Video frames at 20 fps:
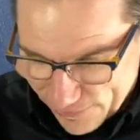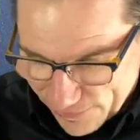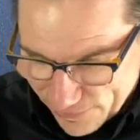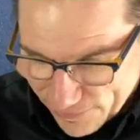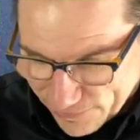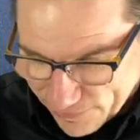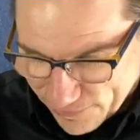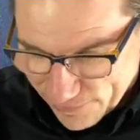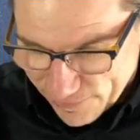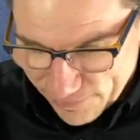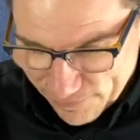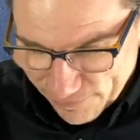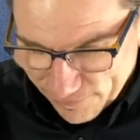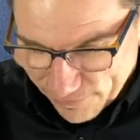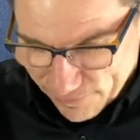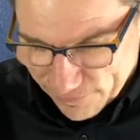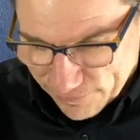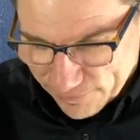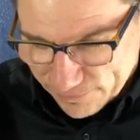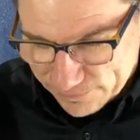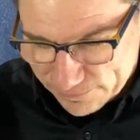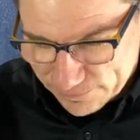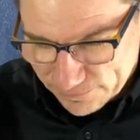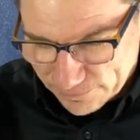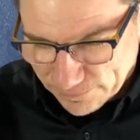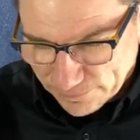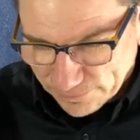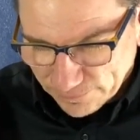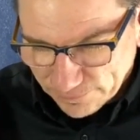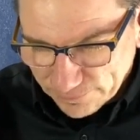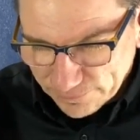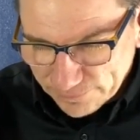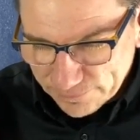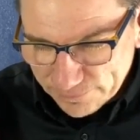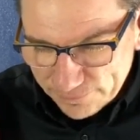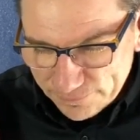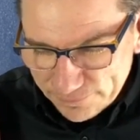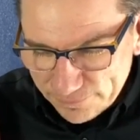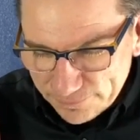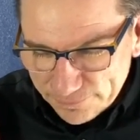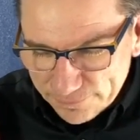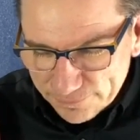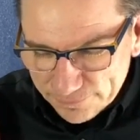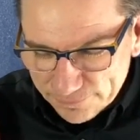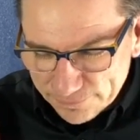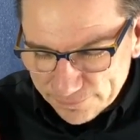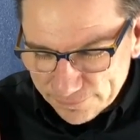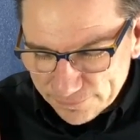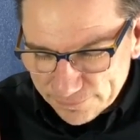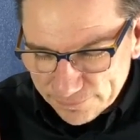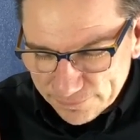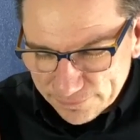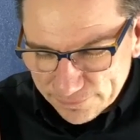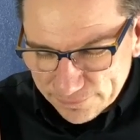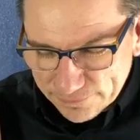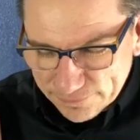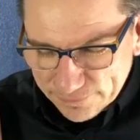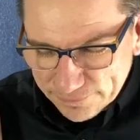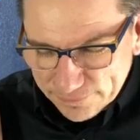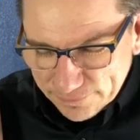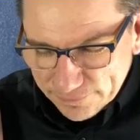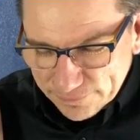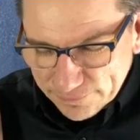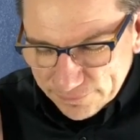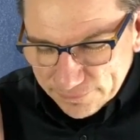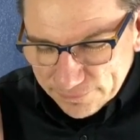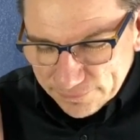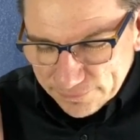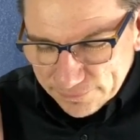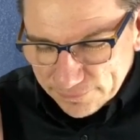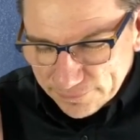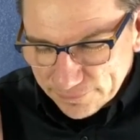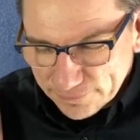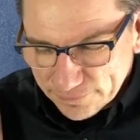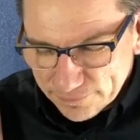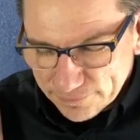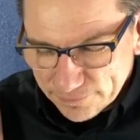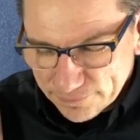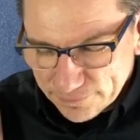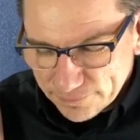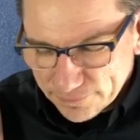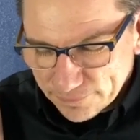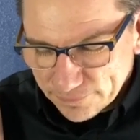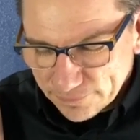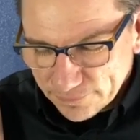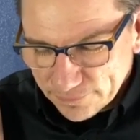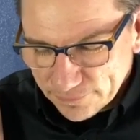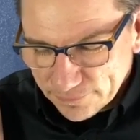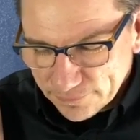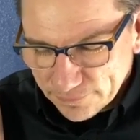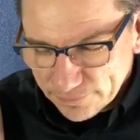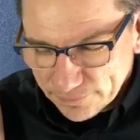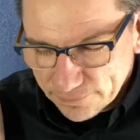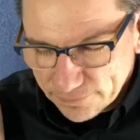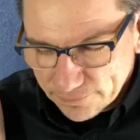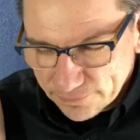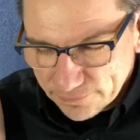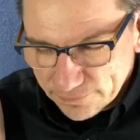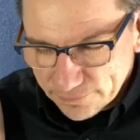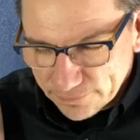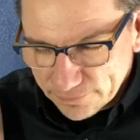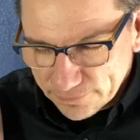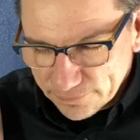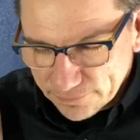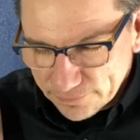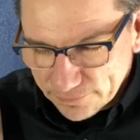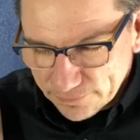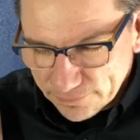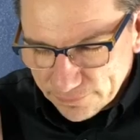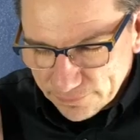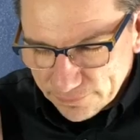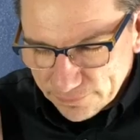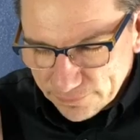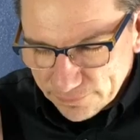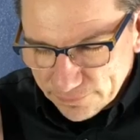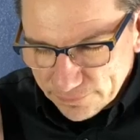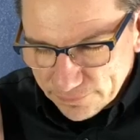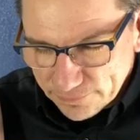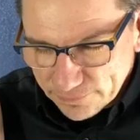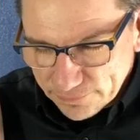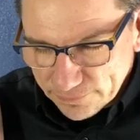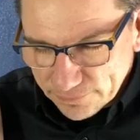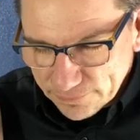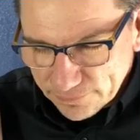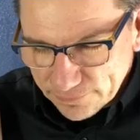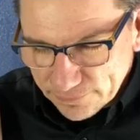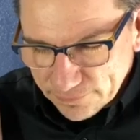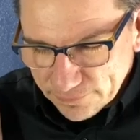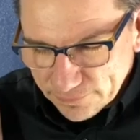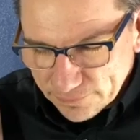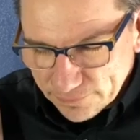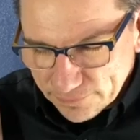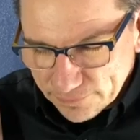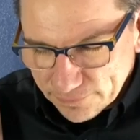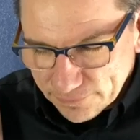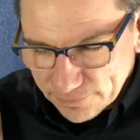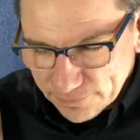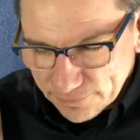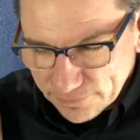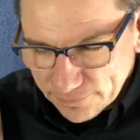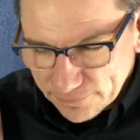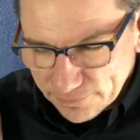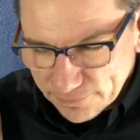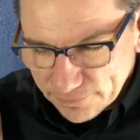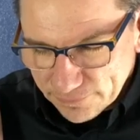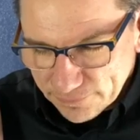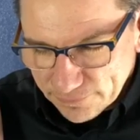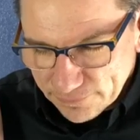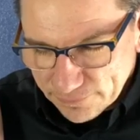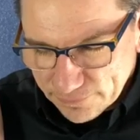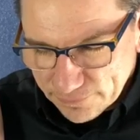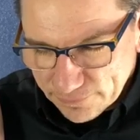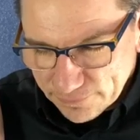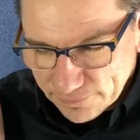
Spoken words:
No words are spoken by the person on screen.